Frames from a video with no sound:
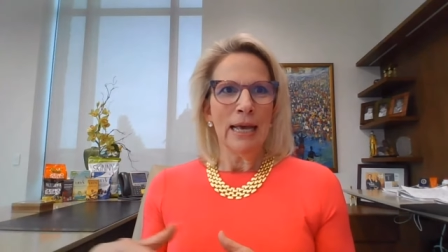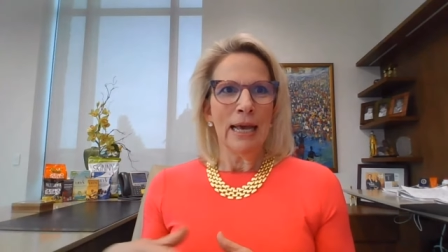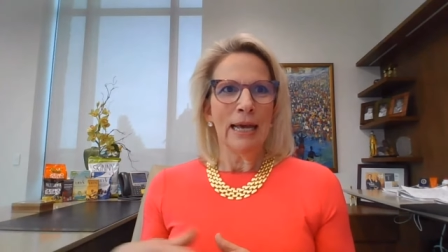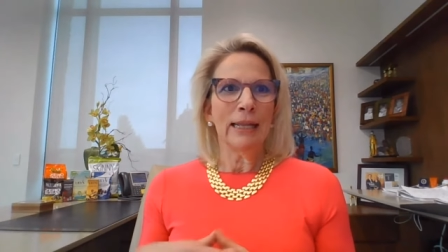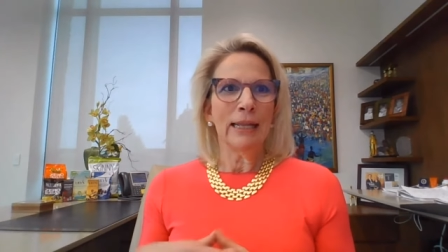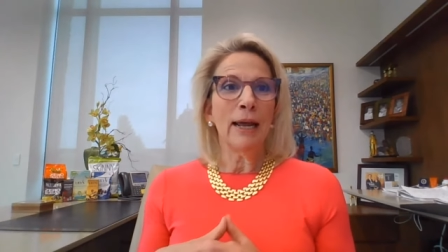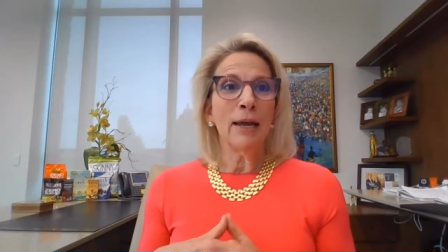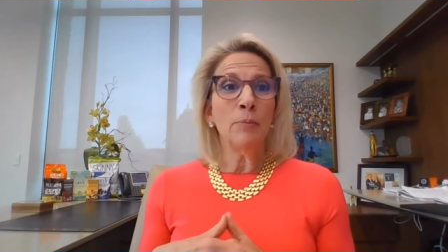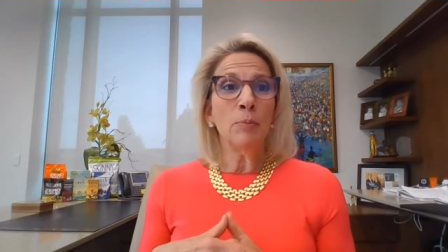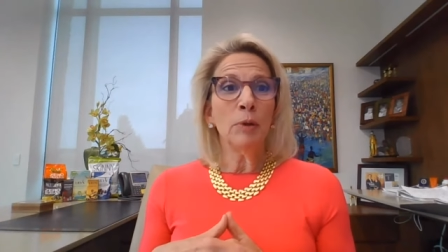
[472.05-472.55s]

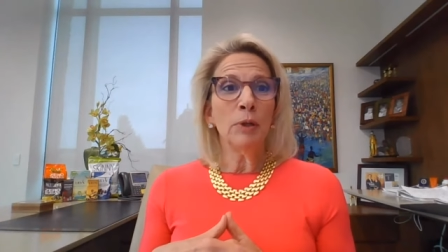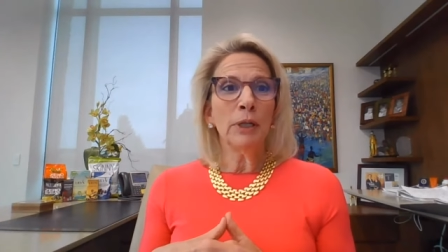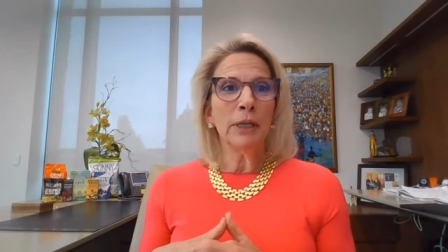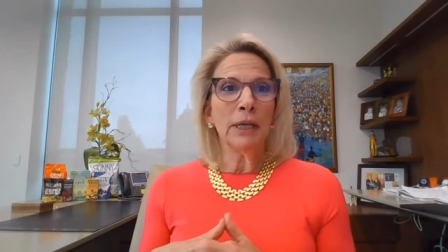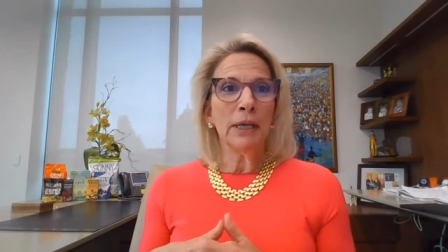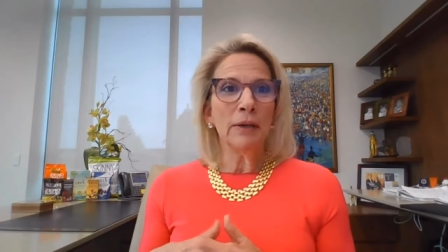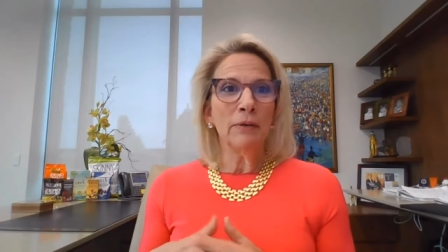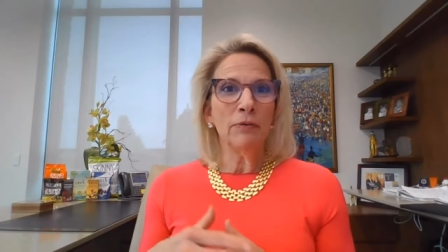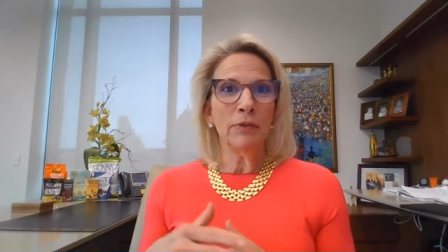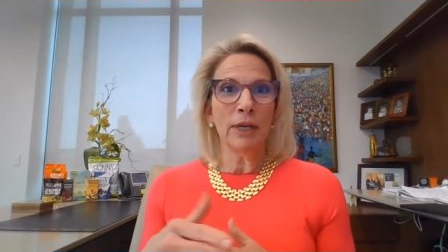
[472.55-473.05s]
And I
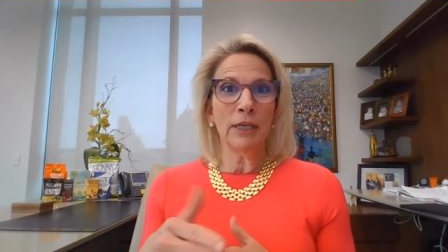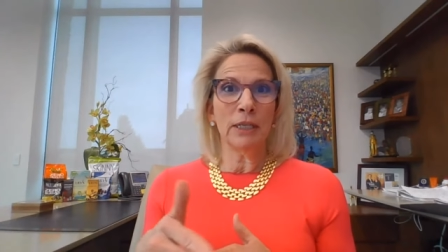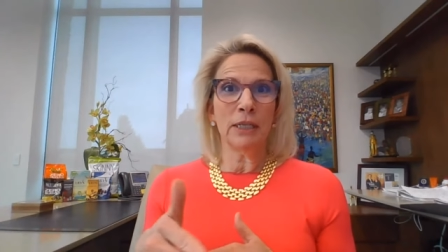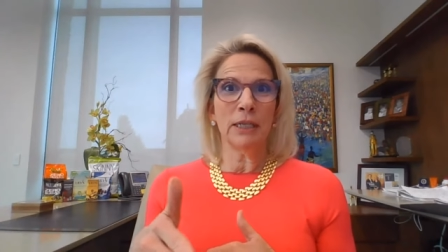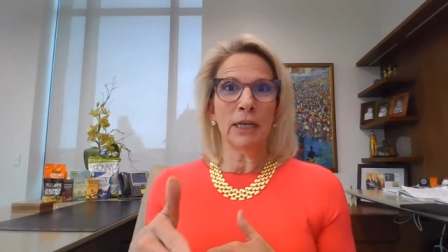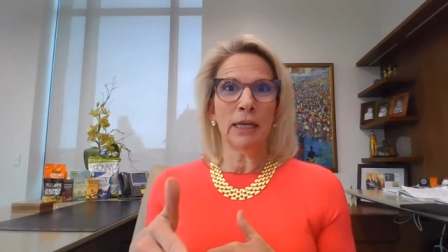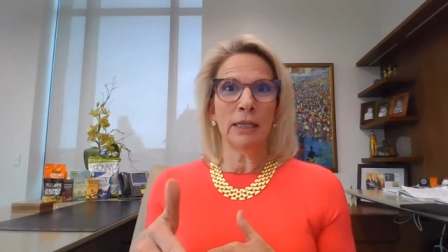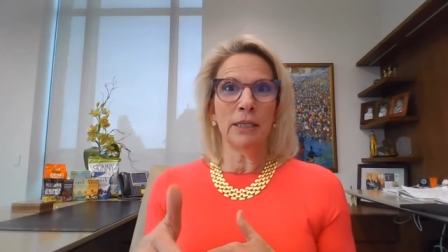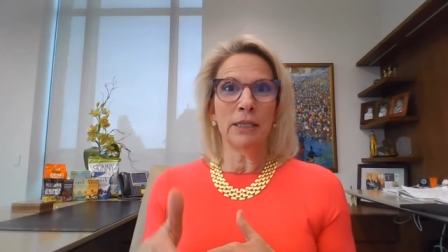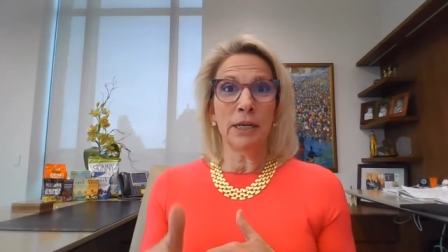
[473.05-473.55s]
believe that
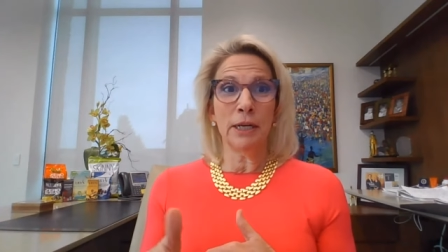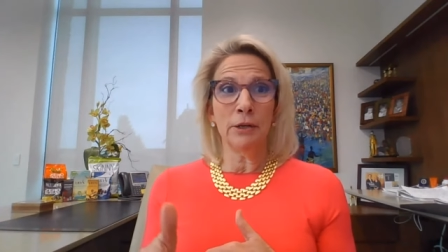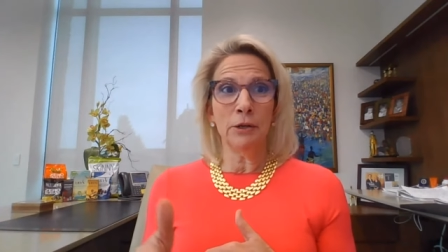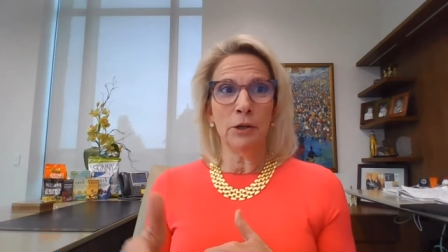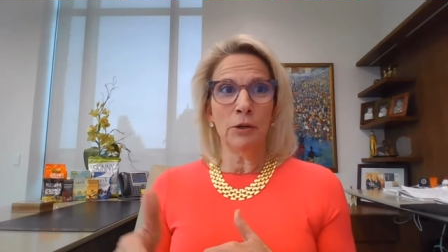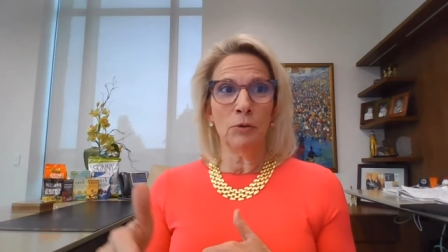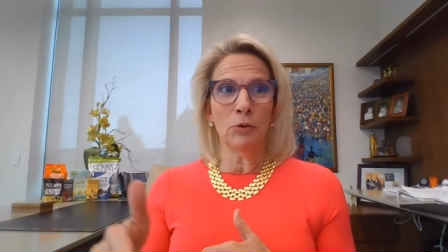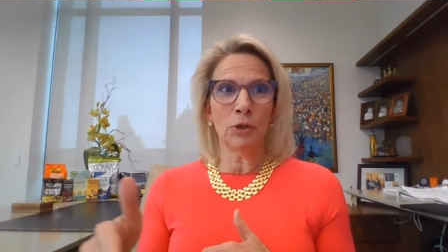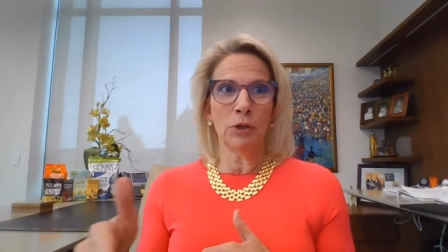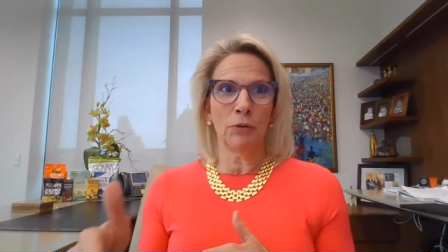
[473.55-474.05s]
to
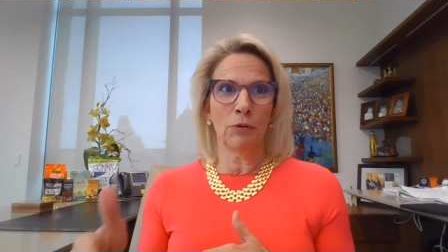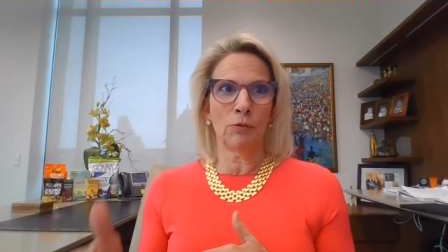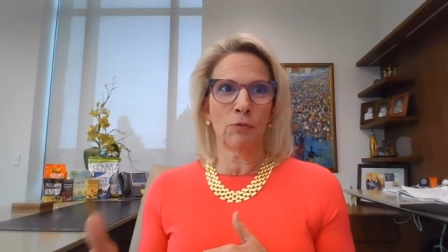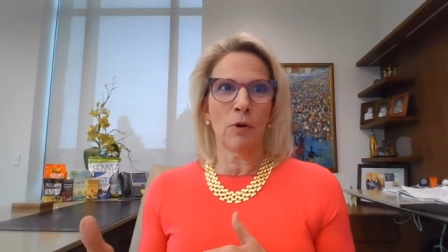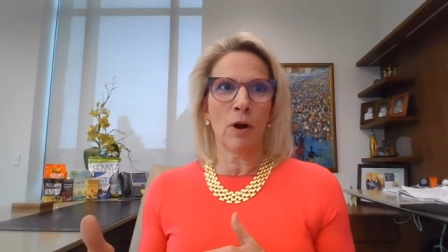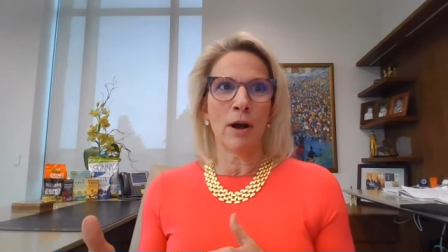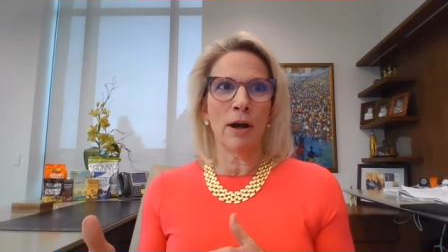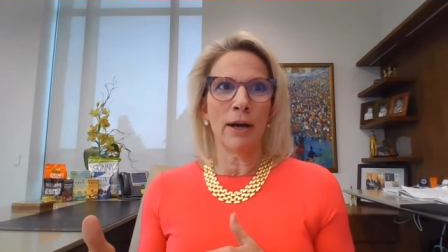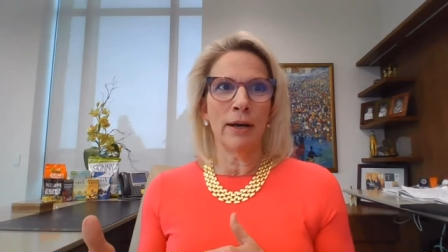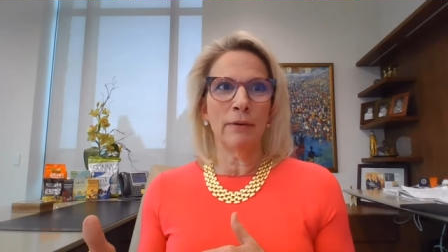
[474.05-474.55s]
continue to
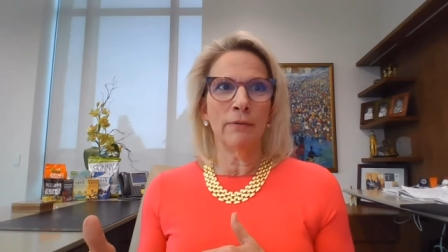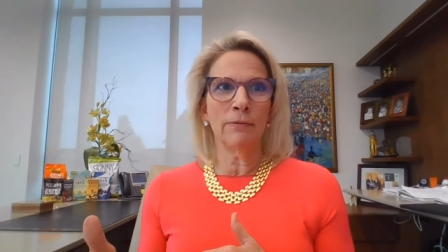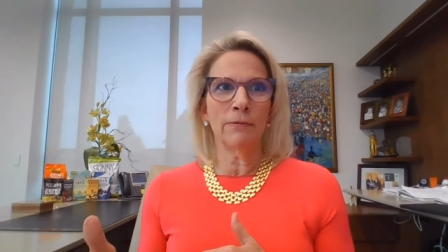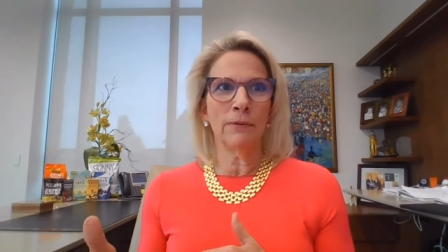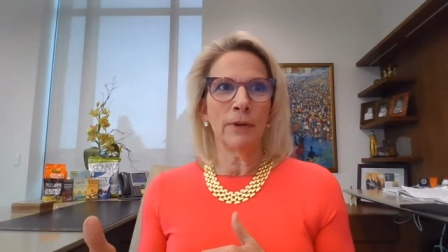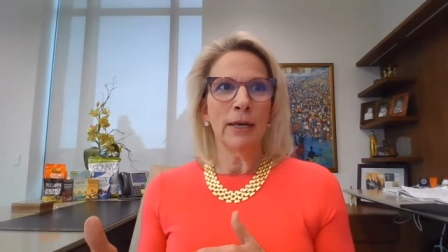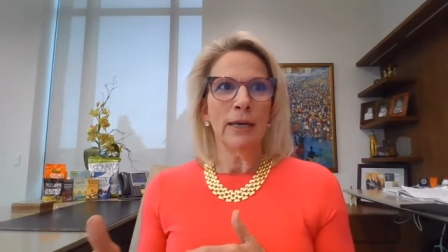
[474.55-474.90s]
thrive,